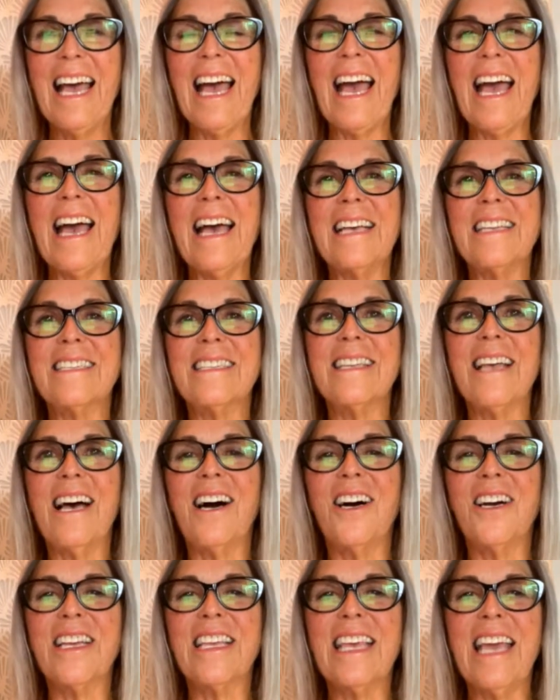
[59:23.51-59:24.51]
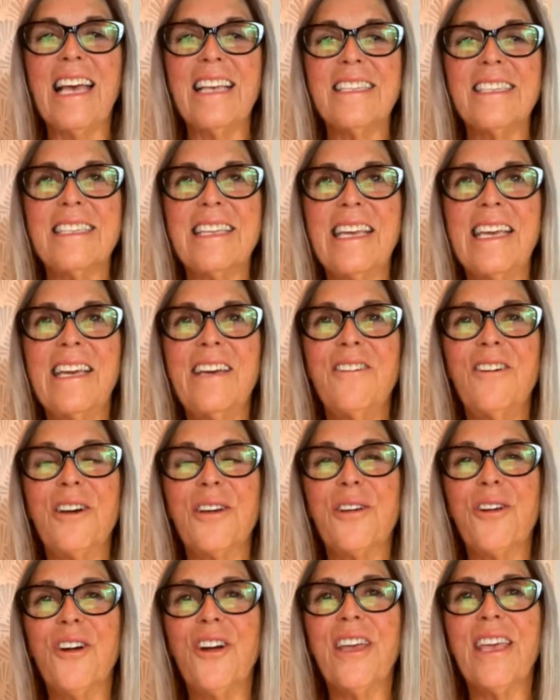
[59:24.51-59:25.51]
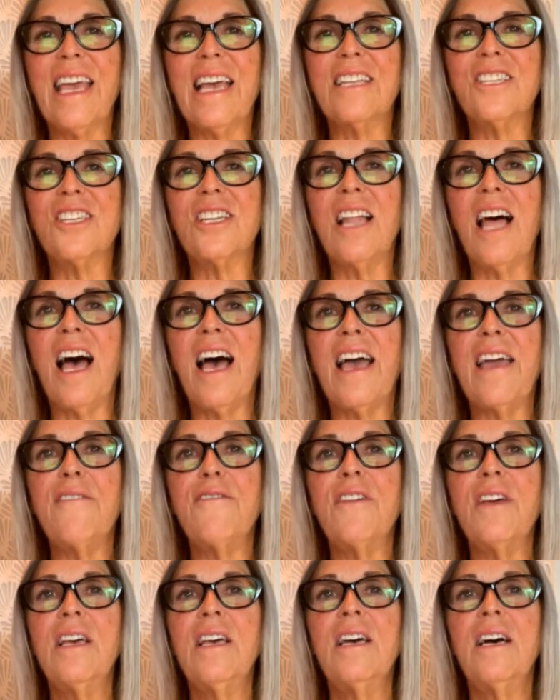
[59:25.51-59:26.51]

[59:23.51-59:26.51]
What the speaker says: as our guest here on Growing Edge Live.